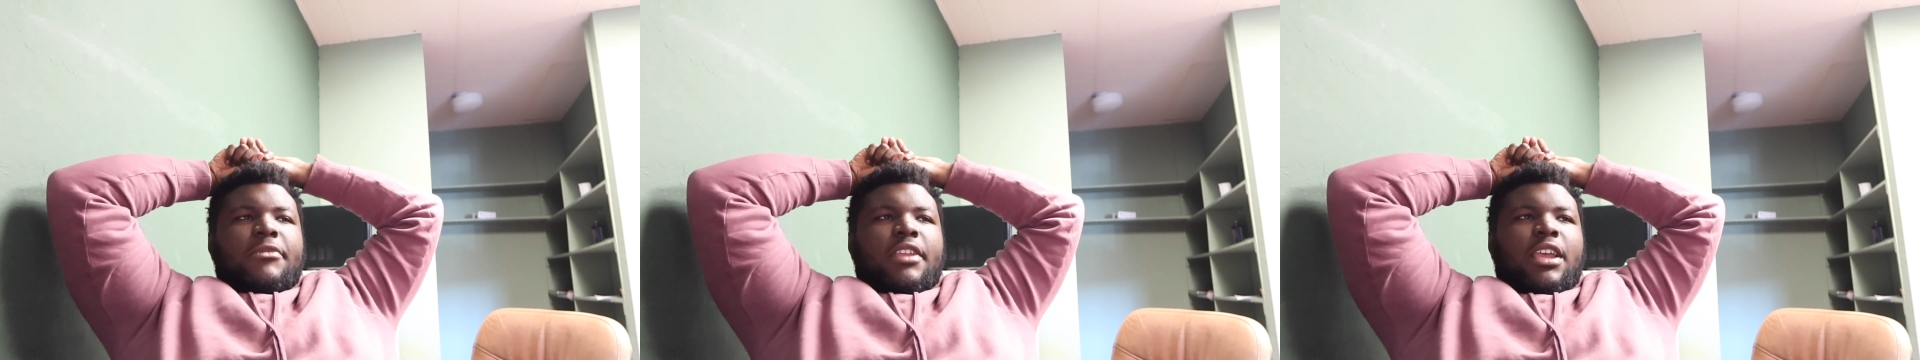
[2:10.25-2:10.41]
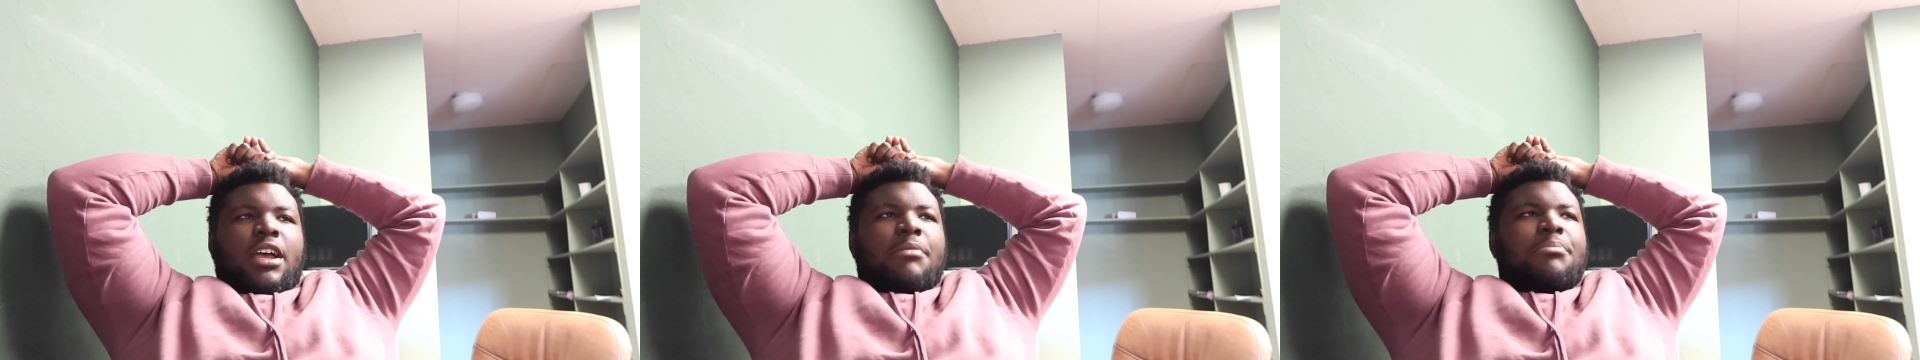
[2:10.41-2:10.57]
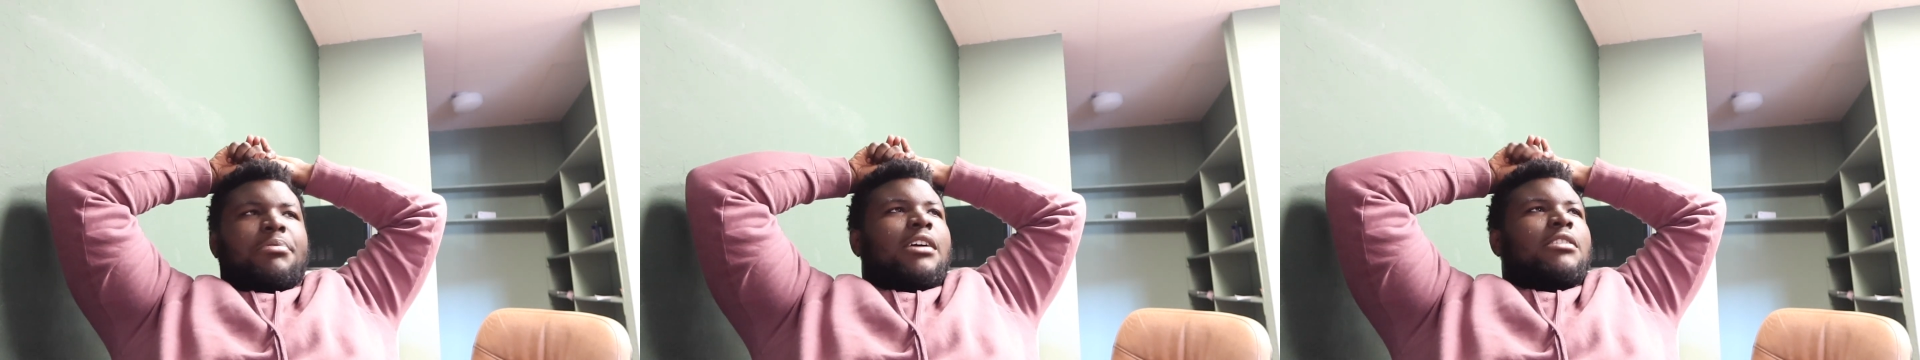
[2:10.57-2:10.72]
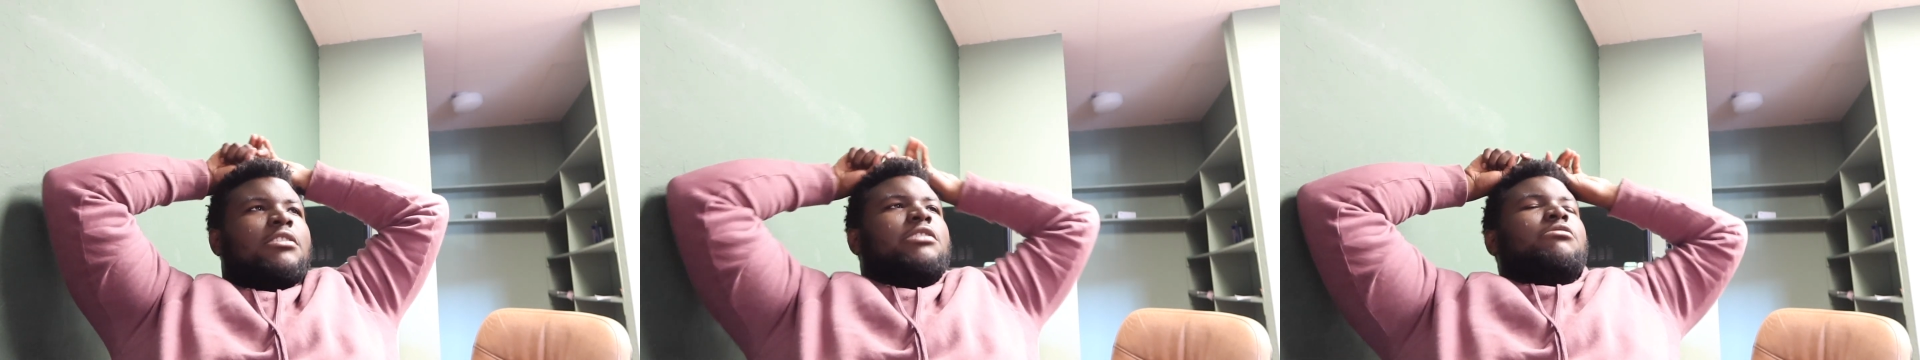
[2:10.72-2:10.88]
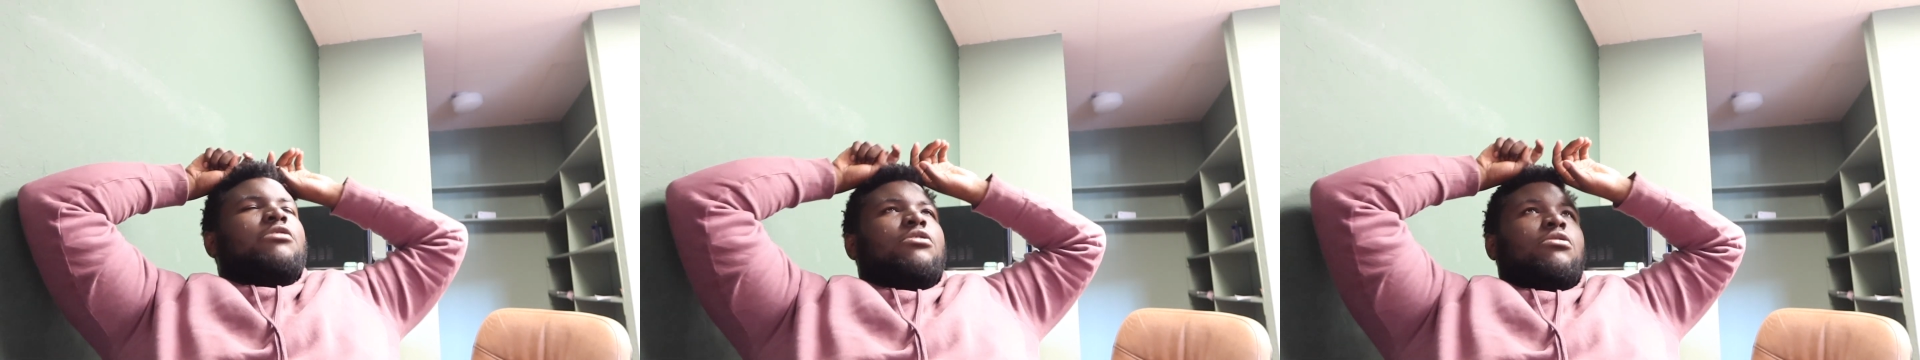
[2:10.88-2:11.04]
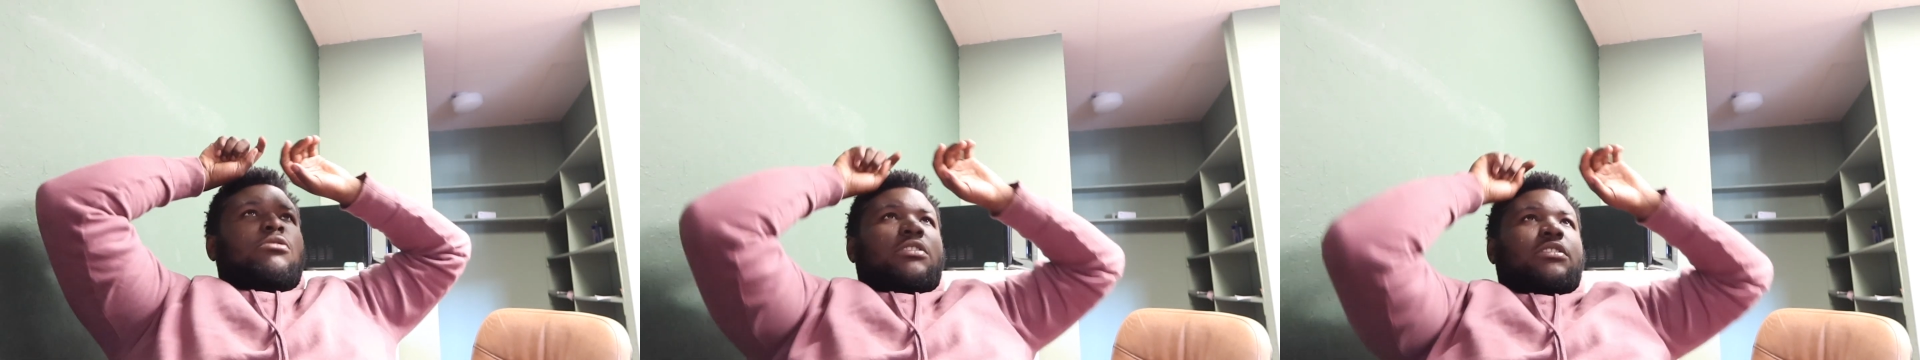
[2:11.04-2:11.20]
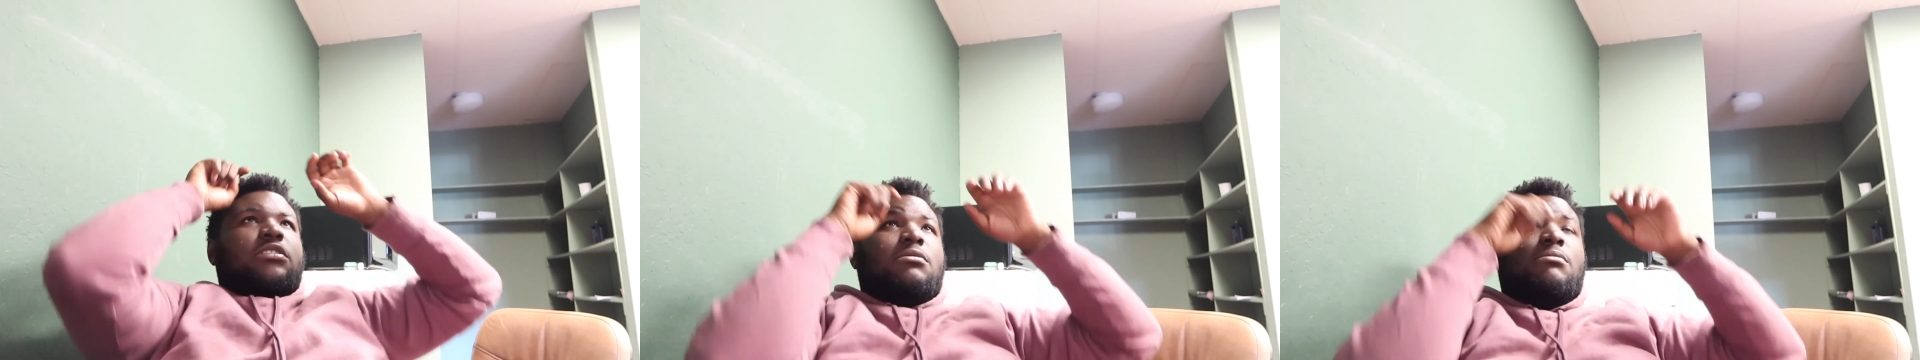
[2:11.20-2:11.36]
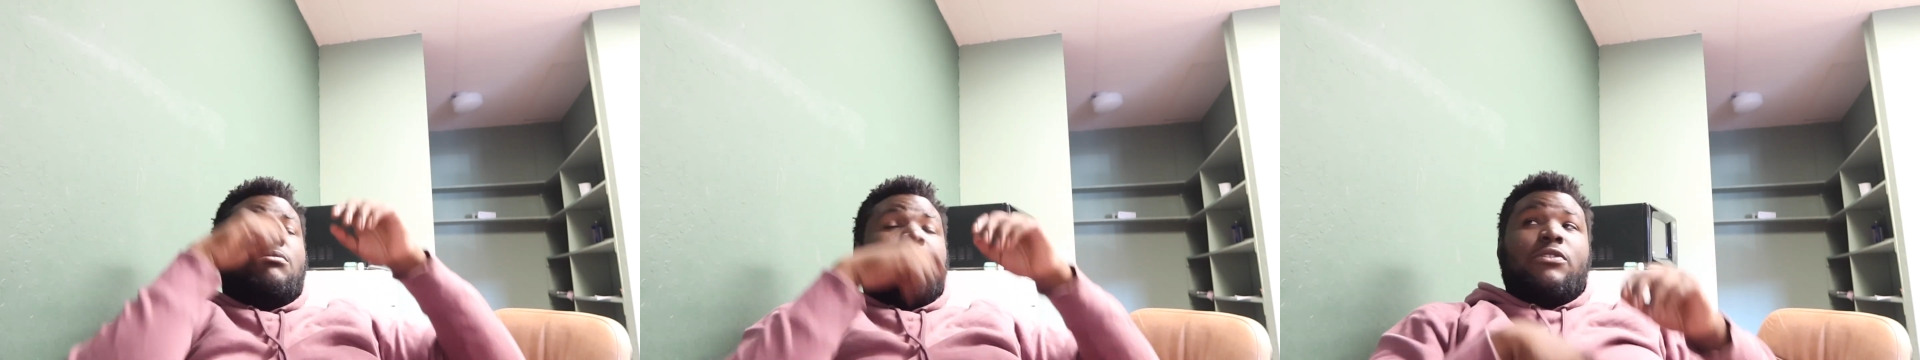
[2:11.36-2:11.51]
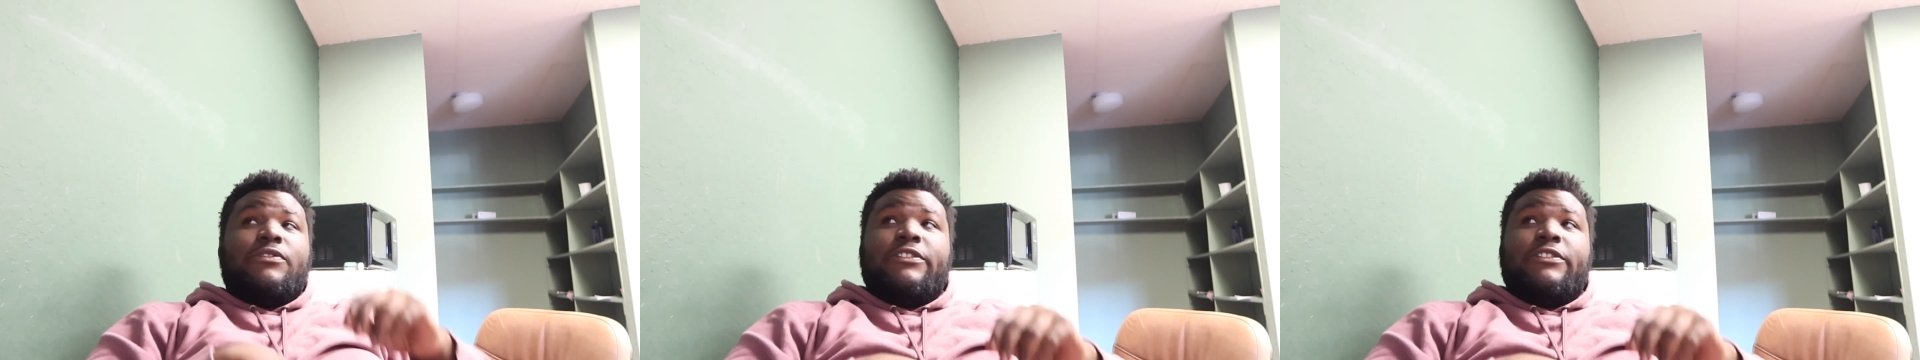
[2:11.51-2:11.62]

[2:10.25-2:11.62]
I'll probably record some more